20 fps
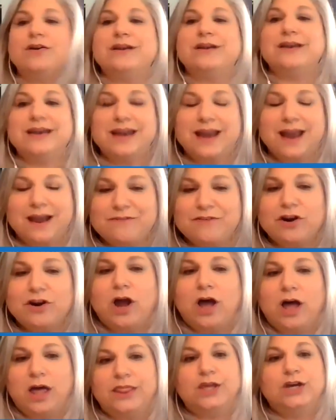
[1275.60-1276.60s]
are never
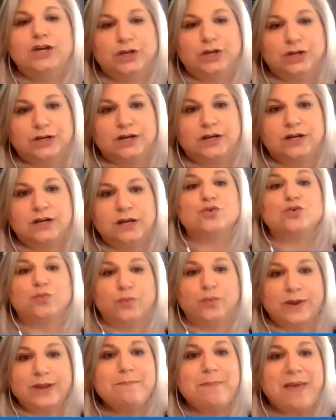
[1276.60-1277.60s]
on the hook to
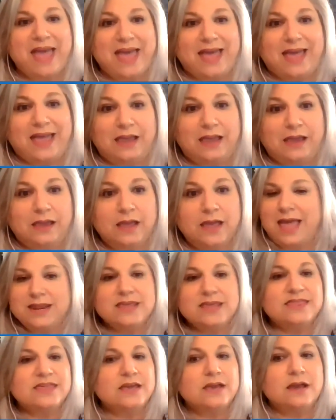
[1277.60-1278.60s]
repay
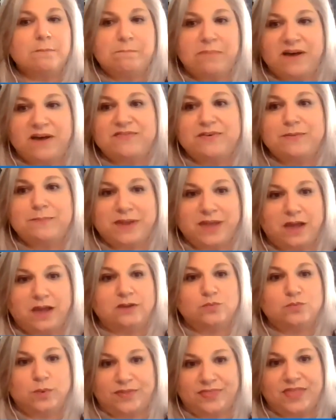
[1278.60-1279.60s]
anything above and
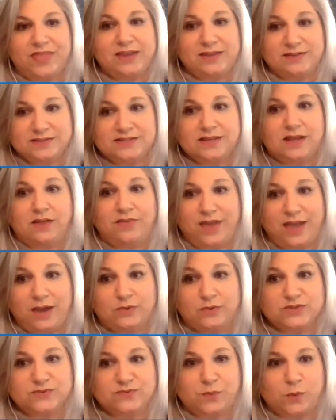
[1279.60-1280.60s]
beyond what they can sell the
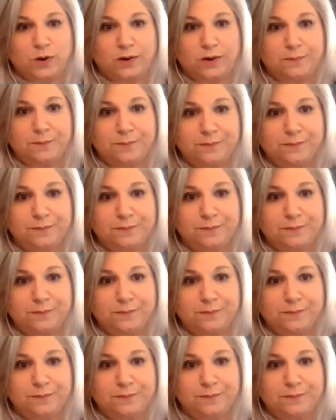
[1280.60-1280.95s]
house for.